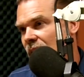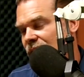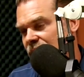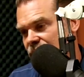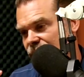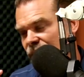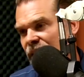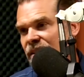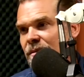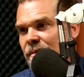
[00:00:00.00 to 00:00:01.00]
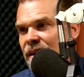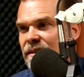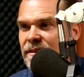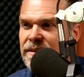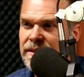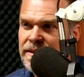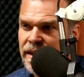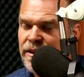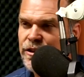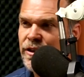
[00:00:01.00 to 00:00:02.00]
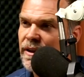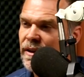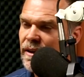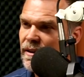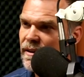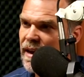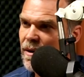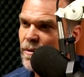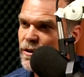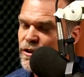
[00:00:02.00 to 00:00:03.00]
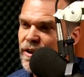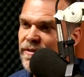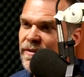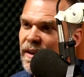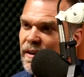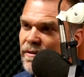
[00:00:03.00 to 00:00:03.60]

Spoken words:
And this fundamental distinction that we're shifting